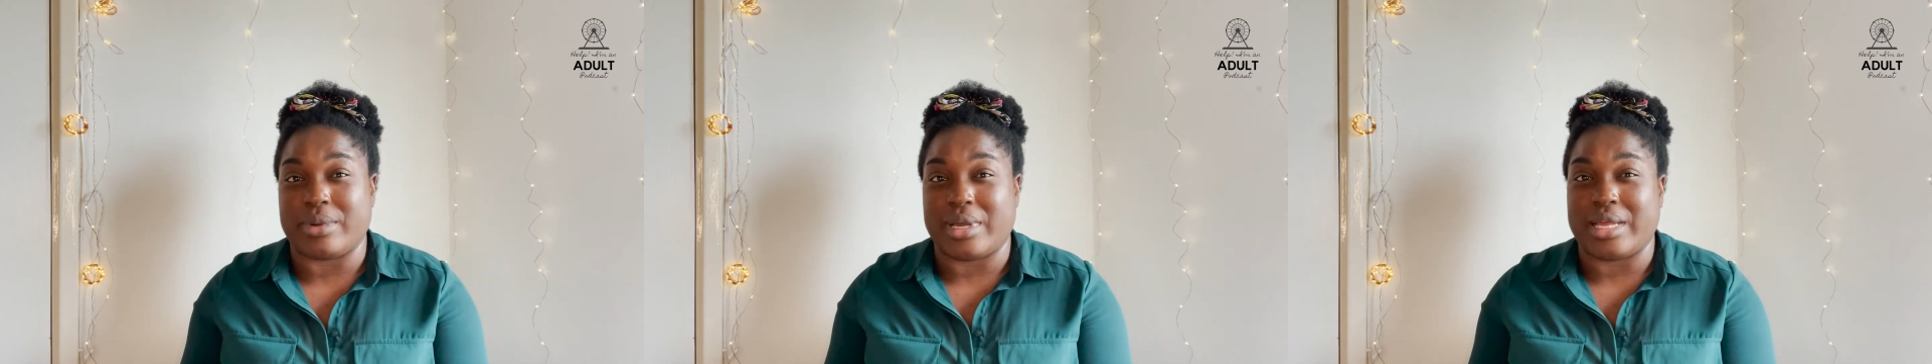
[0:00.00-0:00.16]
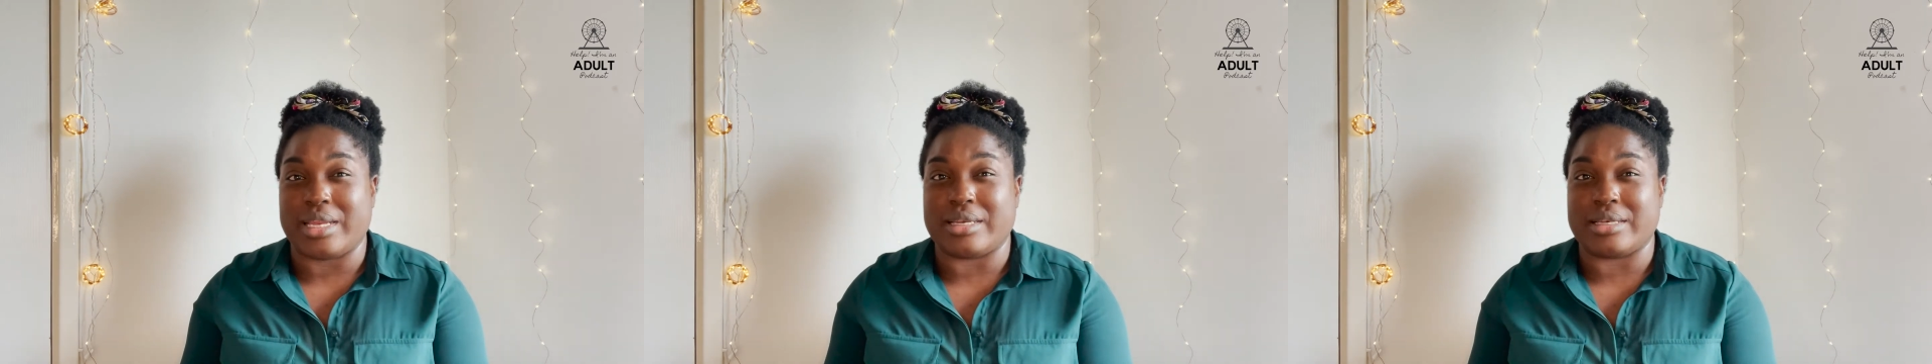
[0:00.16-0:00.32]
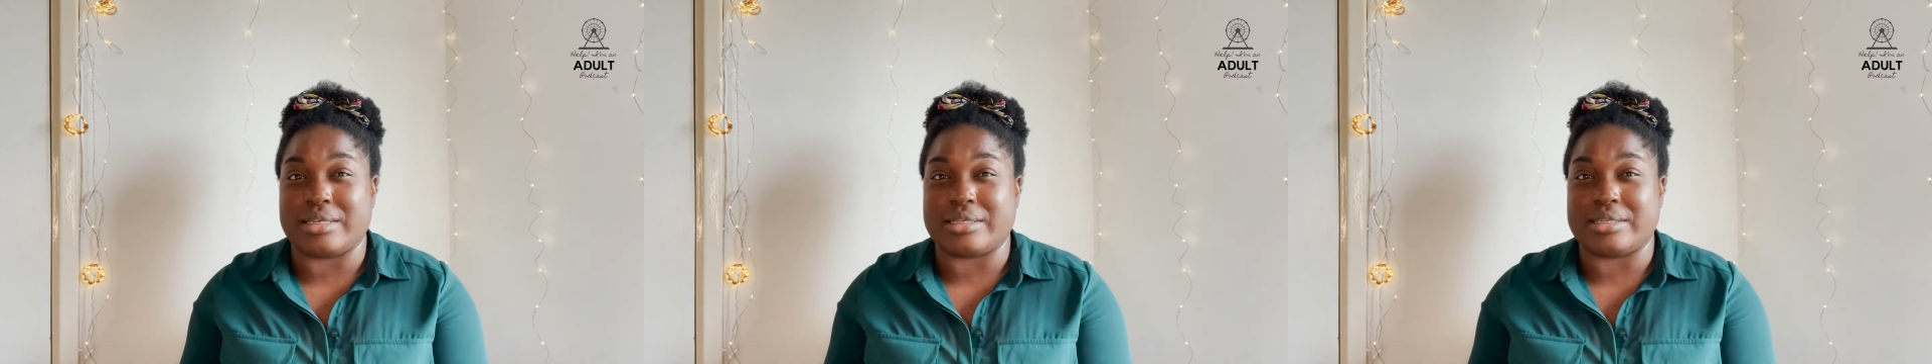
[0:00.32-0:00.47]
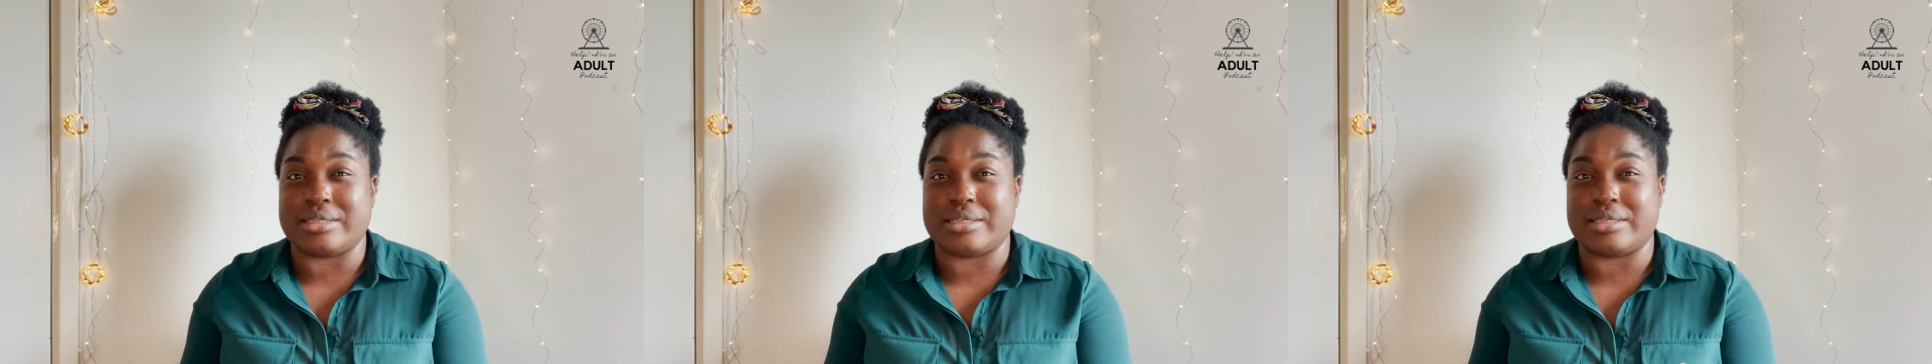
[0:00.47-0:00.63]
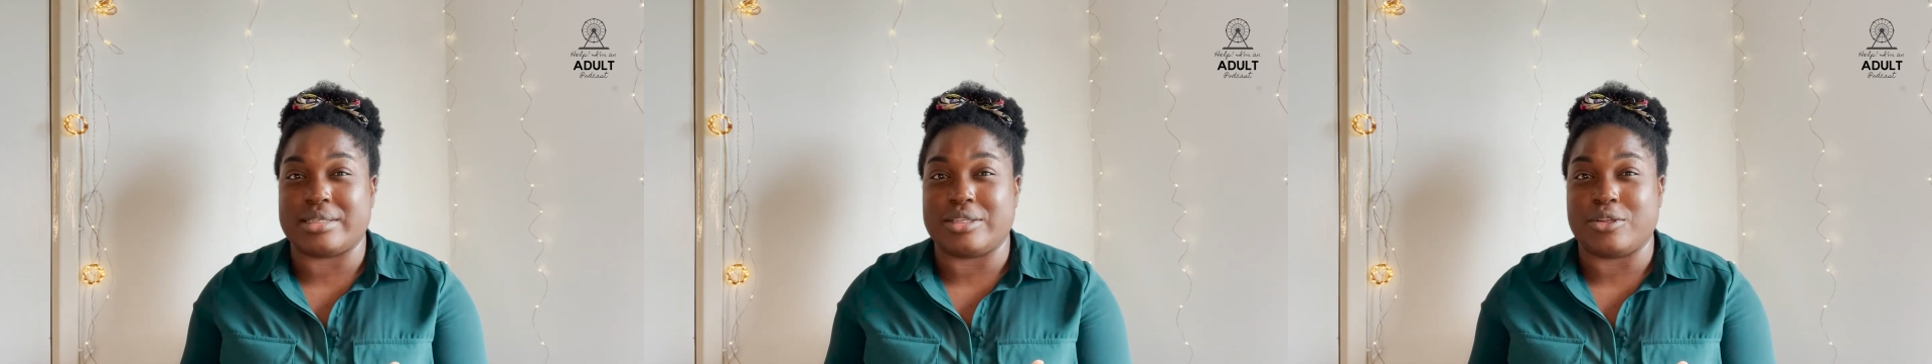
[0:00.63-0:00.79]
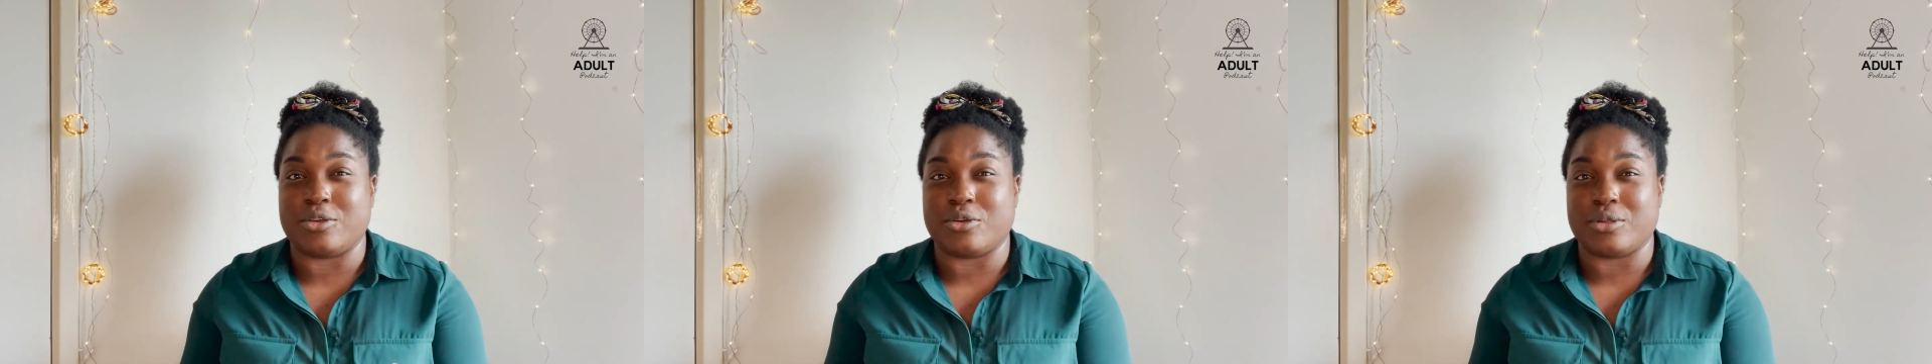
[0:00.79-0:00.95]
and
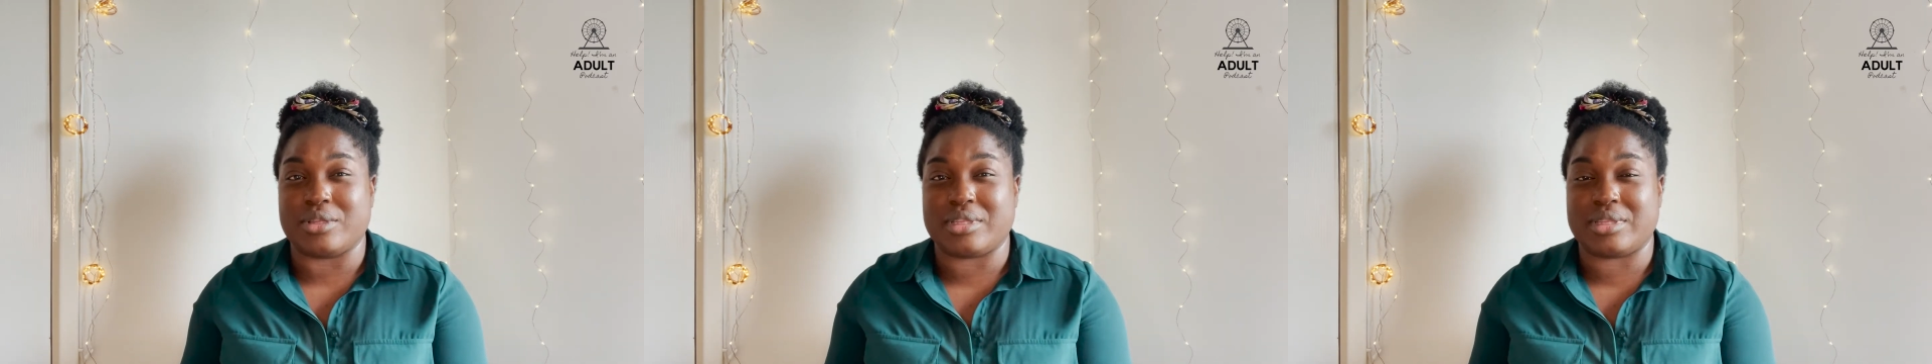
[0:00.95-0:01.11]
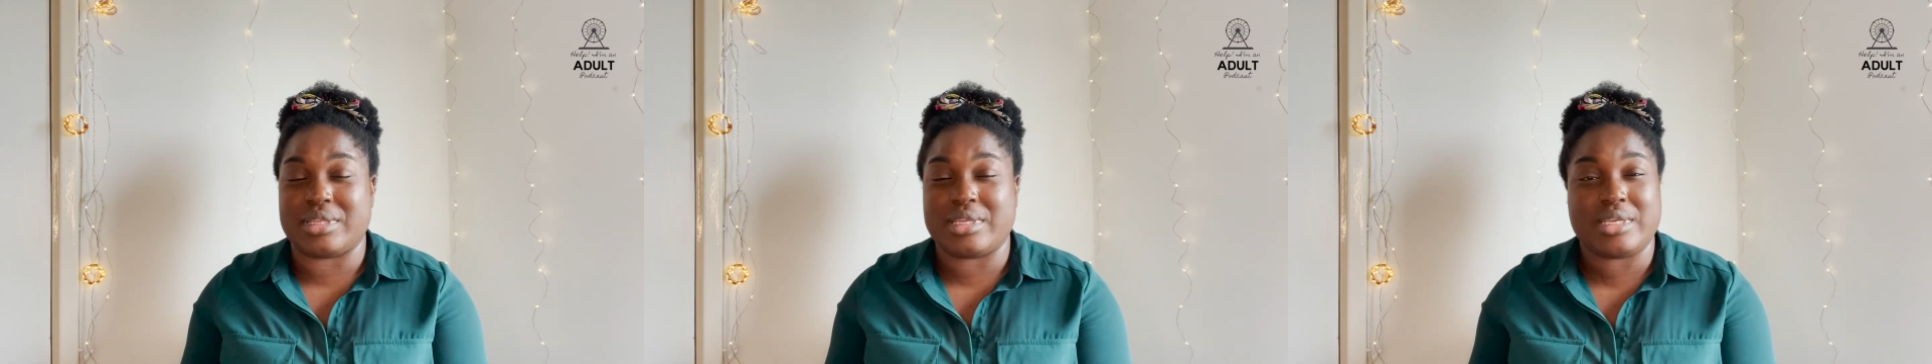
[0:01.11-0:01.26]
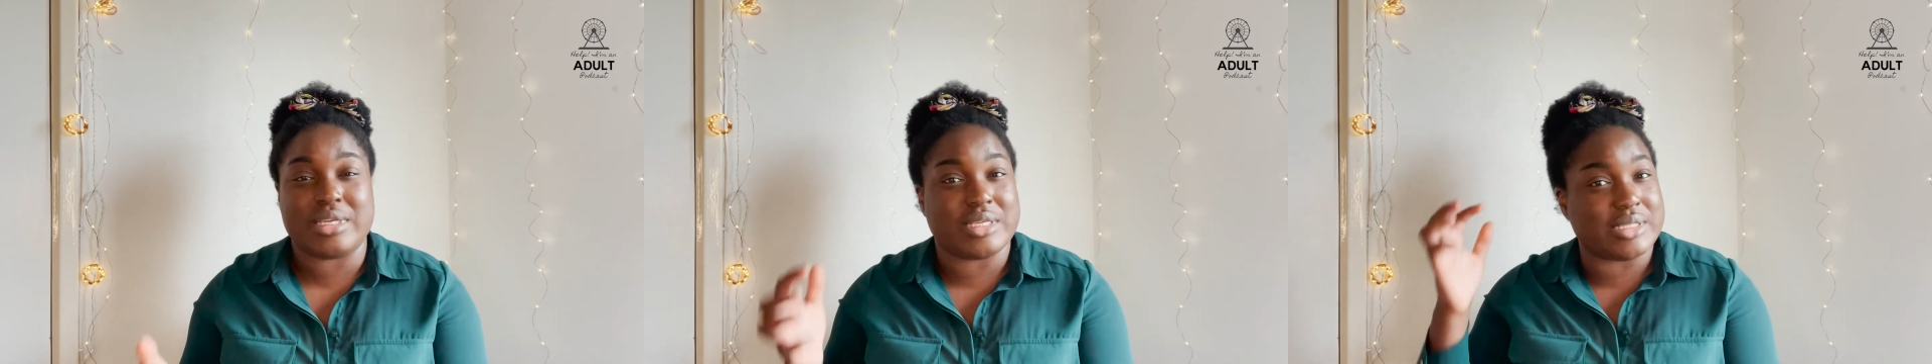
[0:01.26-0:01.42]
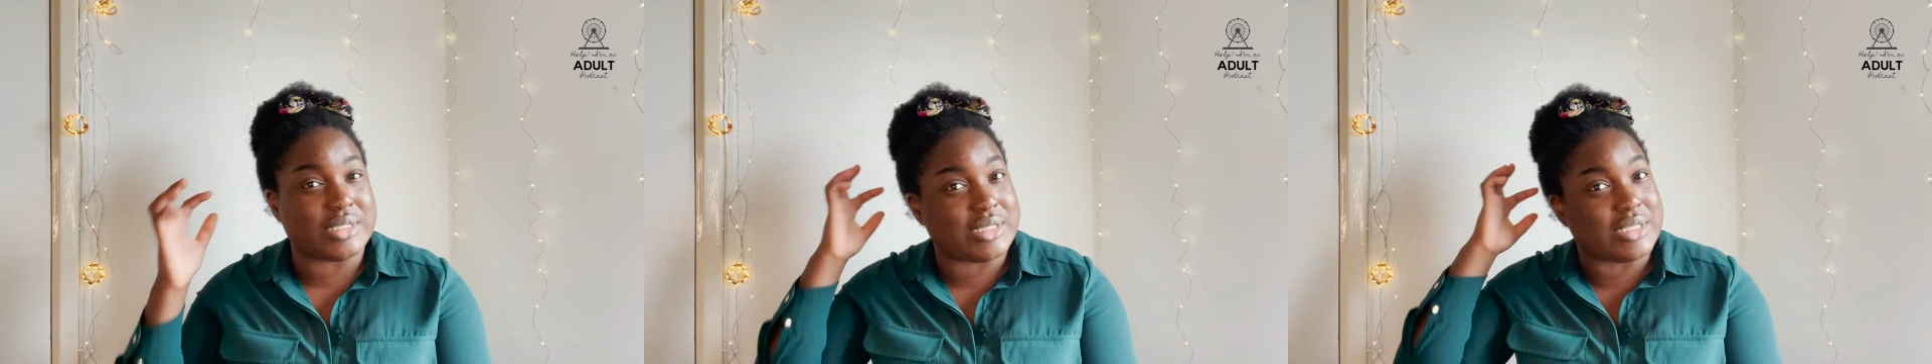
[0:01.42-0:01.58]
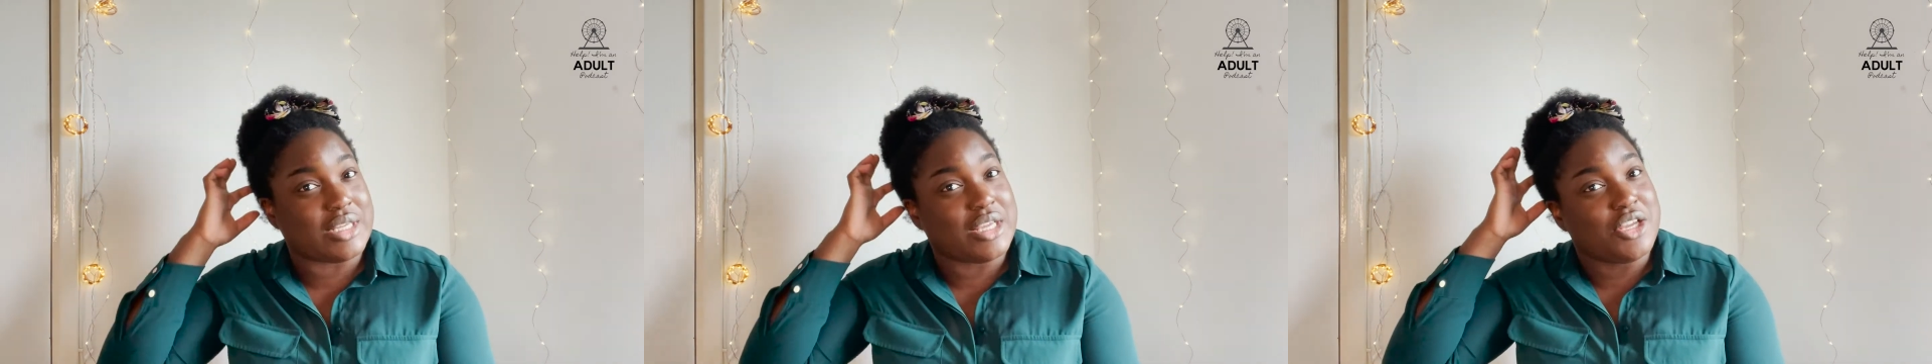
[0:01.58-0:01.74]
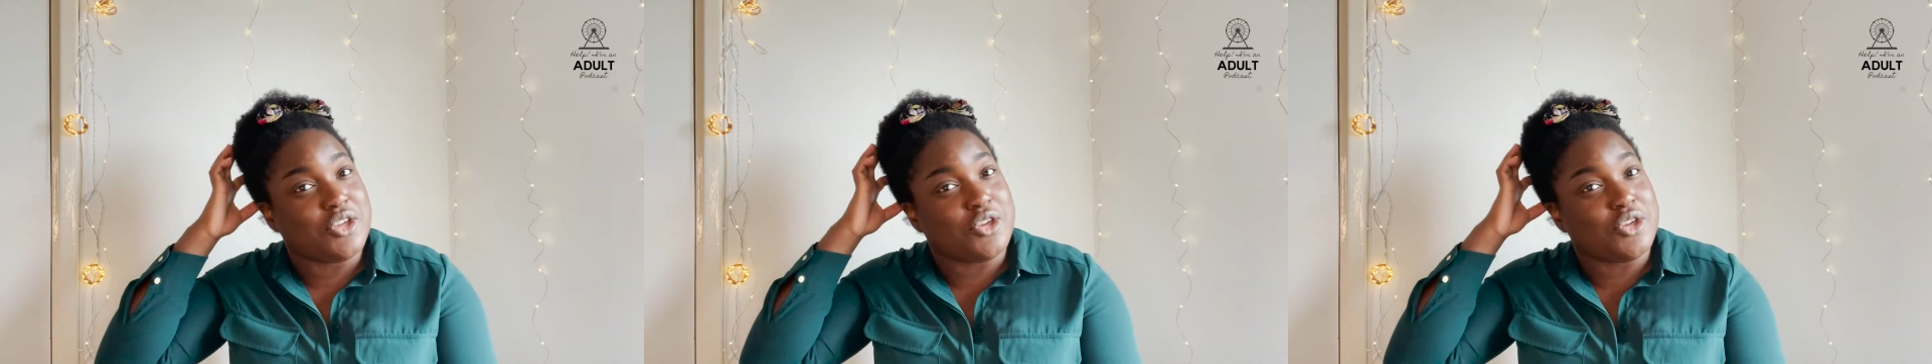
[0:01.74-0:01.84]
the other thing is